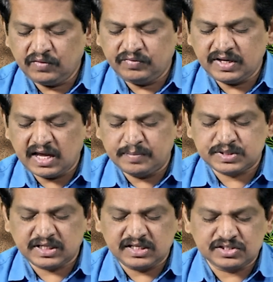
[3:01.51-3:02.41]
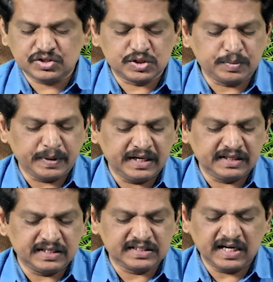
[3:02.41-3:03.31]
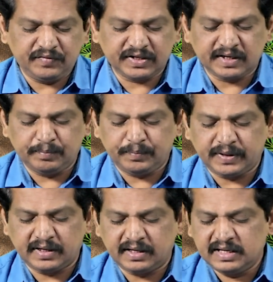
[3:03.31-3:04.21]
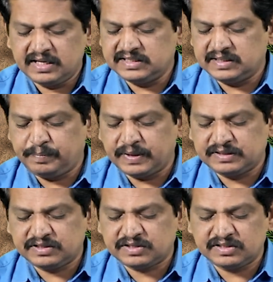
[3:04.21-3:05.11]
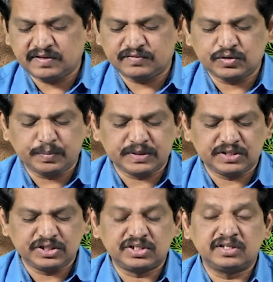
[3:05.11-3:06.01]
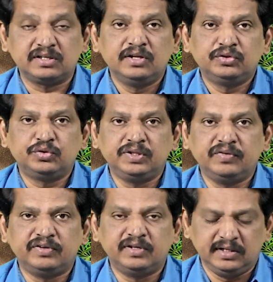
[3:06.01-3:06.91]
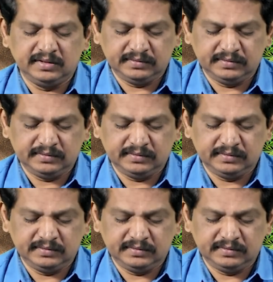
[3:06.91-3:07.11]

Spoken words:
of the obstacles to spreading the scientific temper is the persistence of superstition through the world.